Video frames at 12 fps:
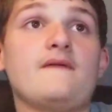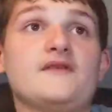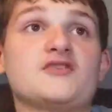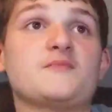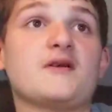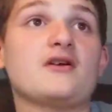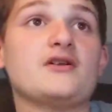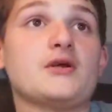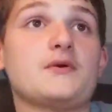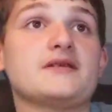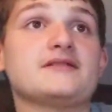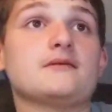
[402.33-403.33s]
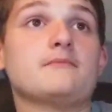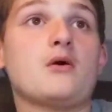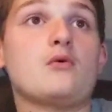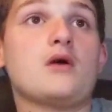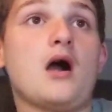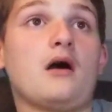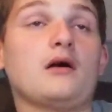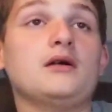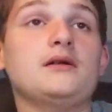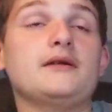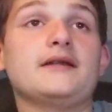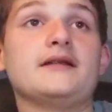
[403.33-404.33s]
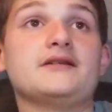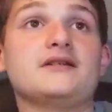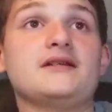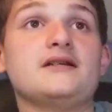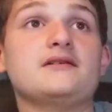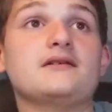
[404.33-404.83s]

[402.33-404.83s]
This spirit, known as the Pocong in Indonesia,